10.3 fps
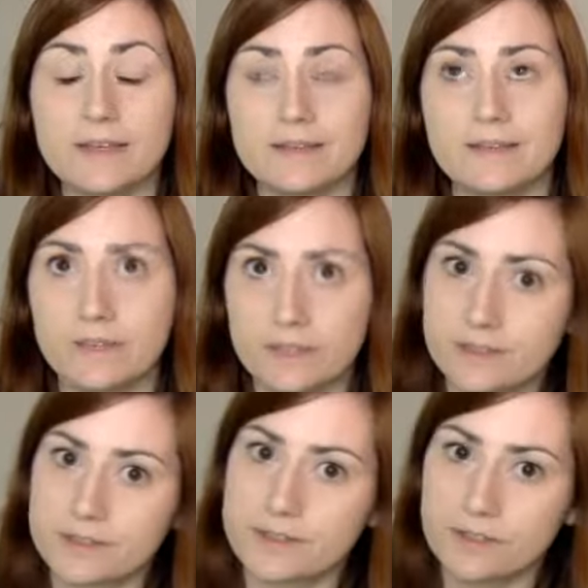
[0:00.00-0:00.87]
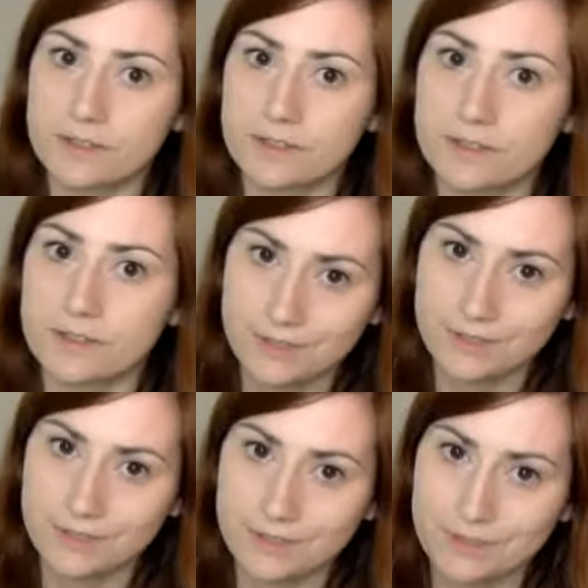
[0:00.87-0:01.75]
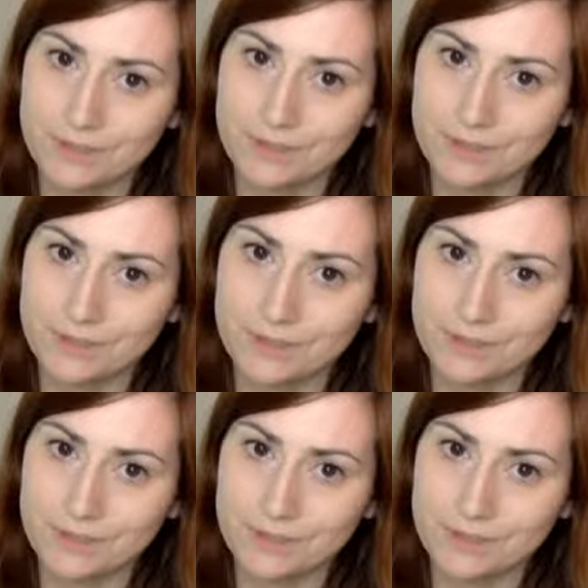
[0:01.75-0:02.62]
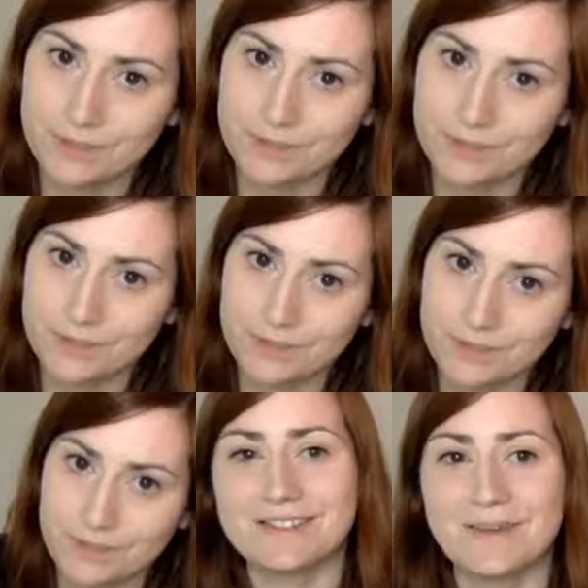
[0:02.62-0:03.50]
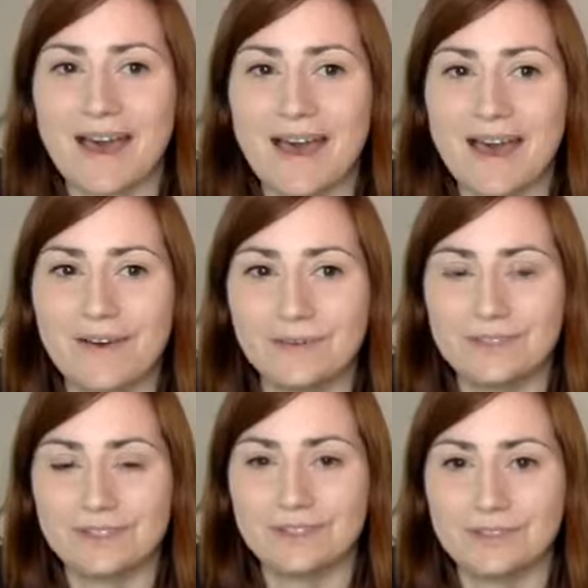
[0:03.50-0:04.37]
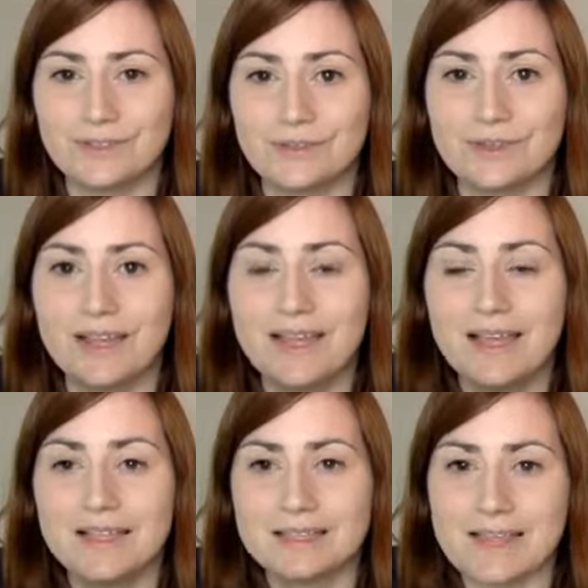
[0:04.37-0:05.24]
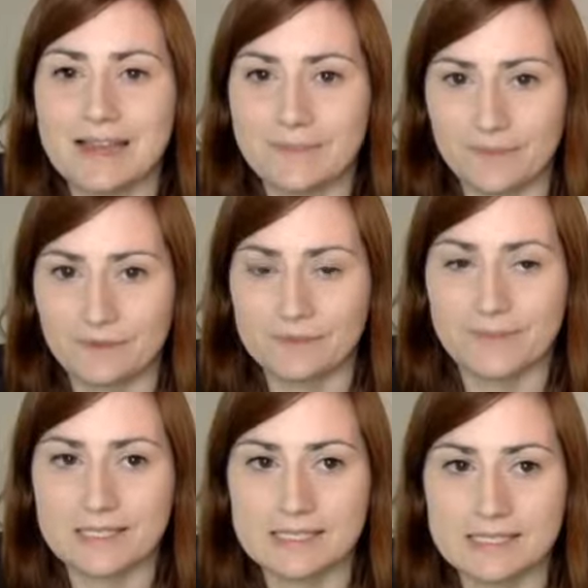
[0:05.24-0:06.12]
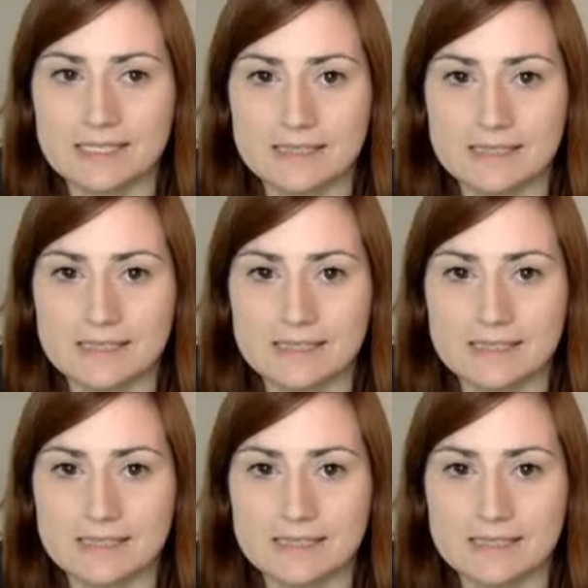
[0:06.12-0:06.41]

there's a tutorial from Little Bee Speech that tells you how to set up those pieces